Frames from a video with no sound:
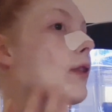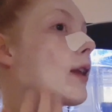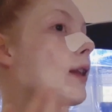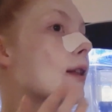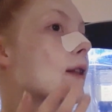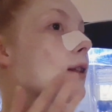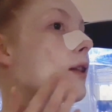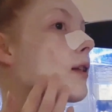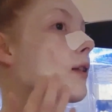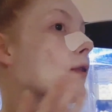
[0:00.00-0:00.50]

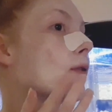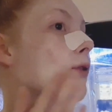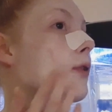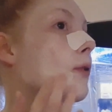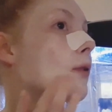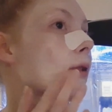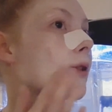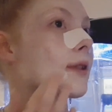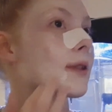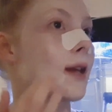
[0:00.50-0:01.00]
than the few
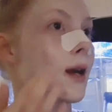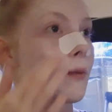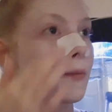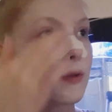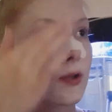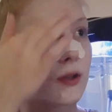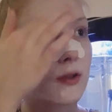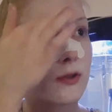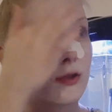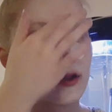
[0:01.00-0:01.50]

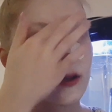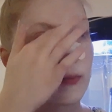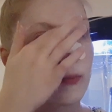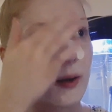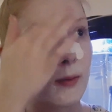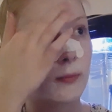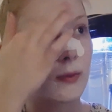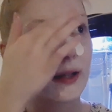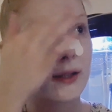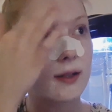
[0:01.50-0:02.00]
exceptions, because
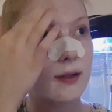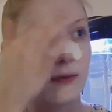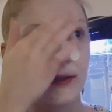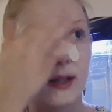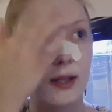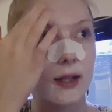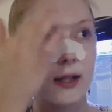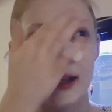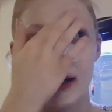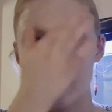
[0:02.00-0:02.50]
mum likes to
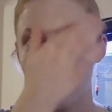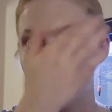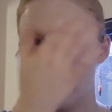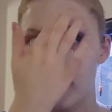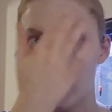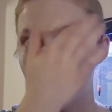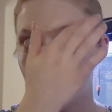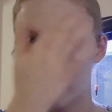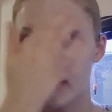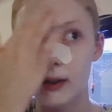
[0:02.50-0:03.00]
feed him every
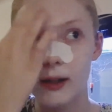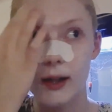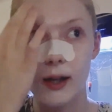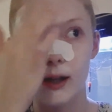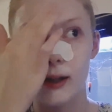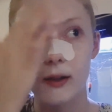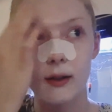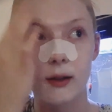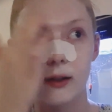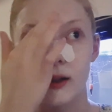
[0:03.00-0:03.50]
now and
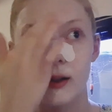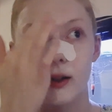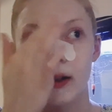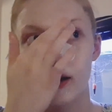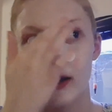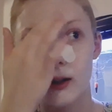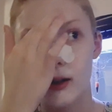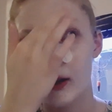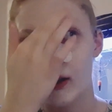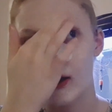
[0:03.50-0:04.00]
then.
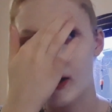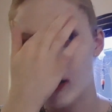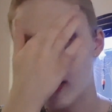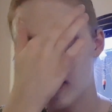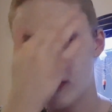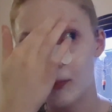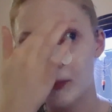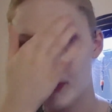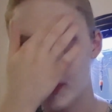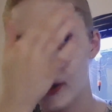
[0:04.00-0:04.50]

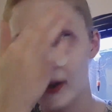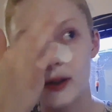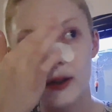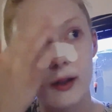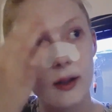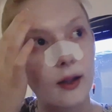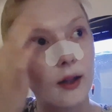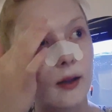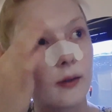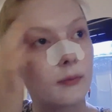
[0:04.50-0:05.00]
But,
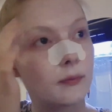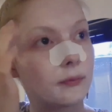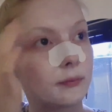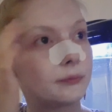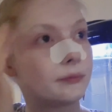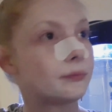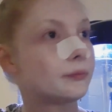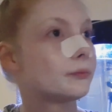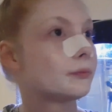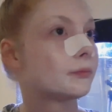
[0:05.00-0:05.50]
um,
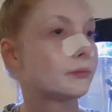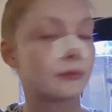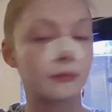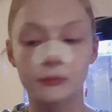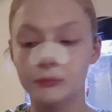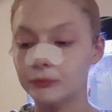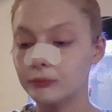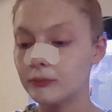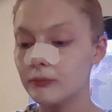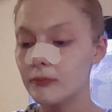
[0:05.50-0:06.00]

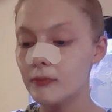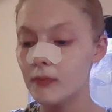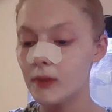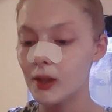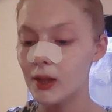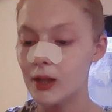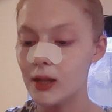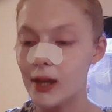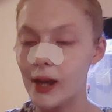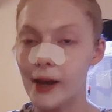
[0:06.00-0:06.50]

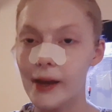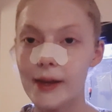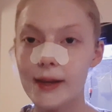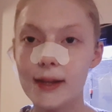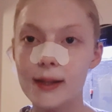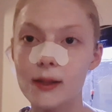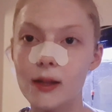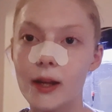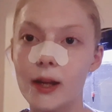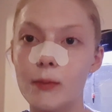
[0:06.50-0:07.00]
yeah,
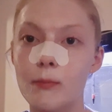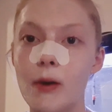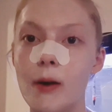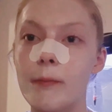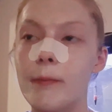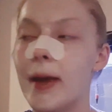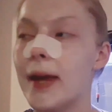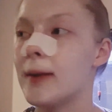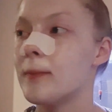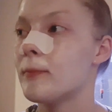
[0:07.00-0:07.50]
he's like my
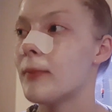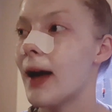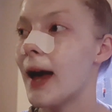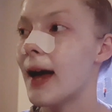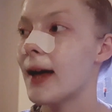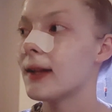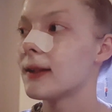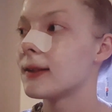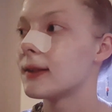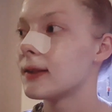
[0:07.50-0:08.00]
main
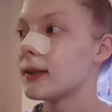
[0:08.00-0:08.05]
pet.